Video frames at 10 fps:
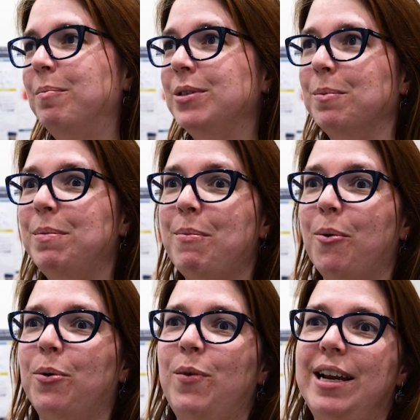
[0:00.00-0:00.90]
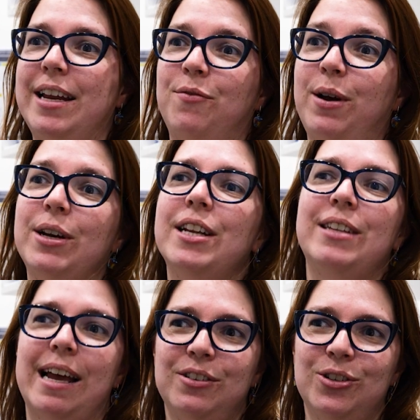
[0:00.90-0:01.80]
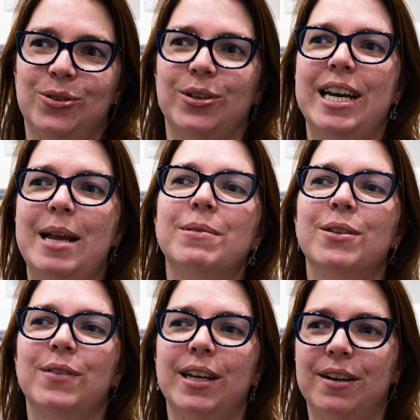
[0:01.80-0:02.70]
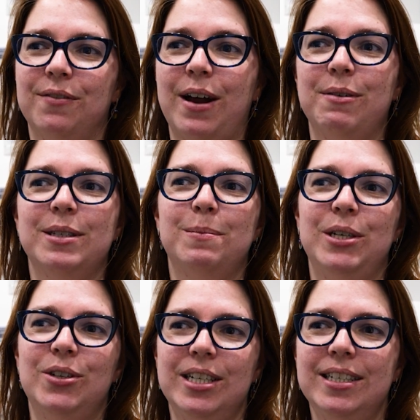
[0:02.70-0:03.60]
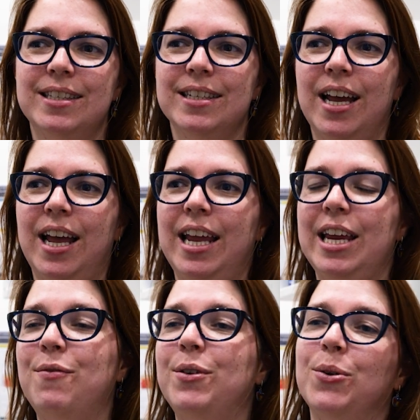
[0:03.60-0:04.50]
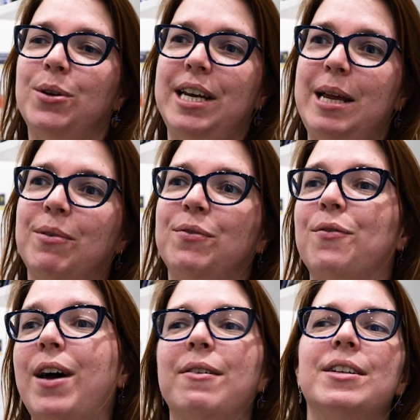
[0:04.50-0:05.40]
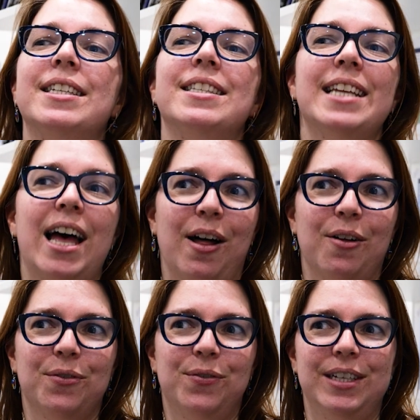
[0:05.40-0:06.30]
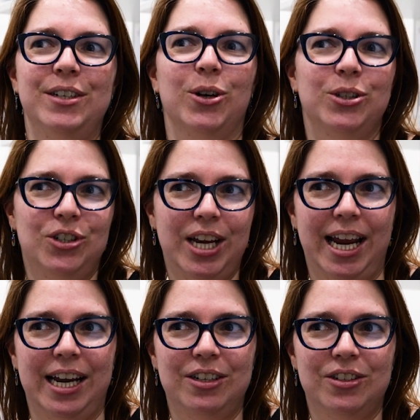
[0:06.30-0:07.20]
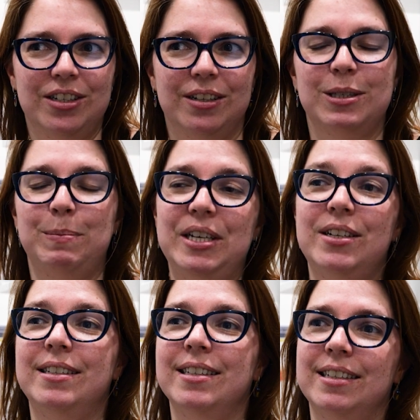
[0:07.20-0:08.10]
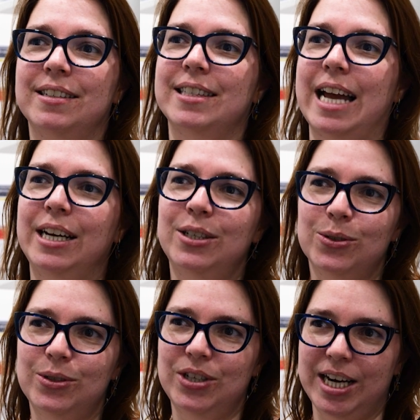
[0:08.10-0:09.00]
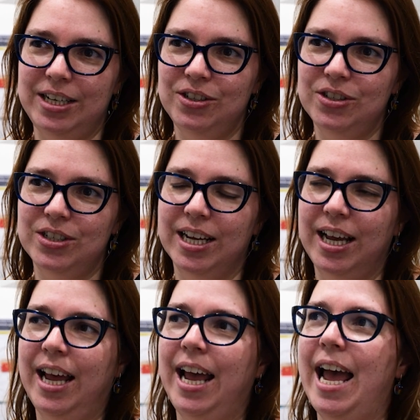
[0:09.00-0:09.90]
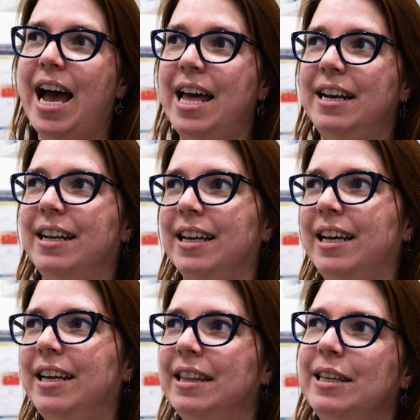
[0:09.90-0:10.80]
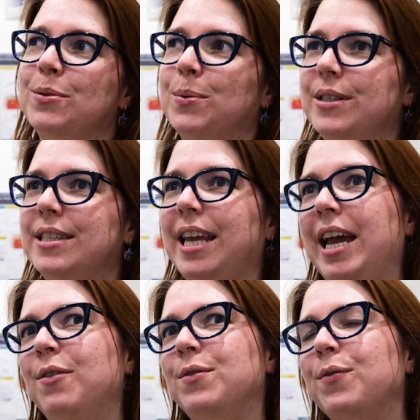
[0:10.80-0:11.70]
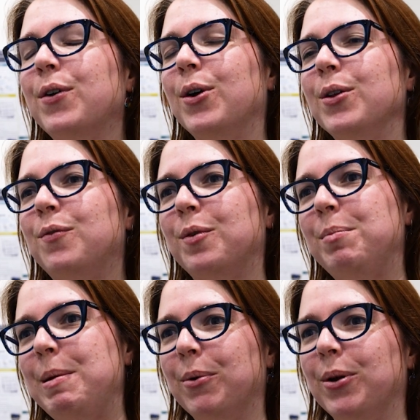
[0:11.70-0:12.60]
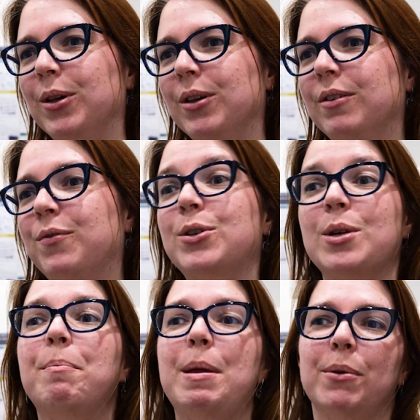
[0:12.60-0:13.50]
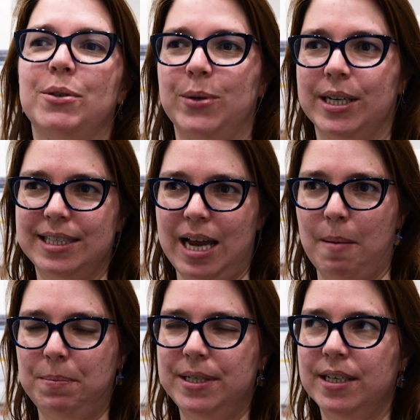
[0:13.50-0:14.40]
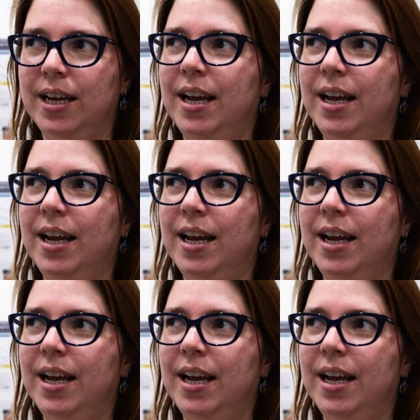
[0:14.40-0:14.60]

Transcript: Some people were very attached to the names of their virus species. Even though the name of the virus itself did not change, the species it assigned to changed. And this was kind of difficult for some people to accept,